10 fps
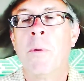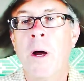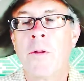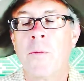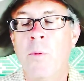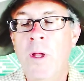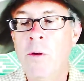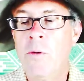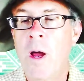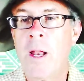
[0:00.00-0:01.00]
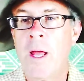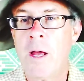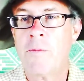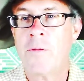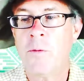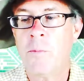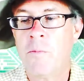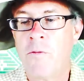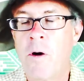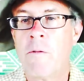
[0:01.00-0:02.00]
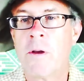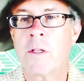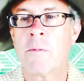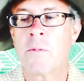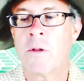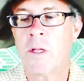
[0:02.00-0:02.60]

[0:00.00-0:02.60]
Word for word: But we do not have to fall victim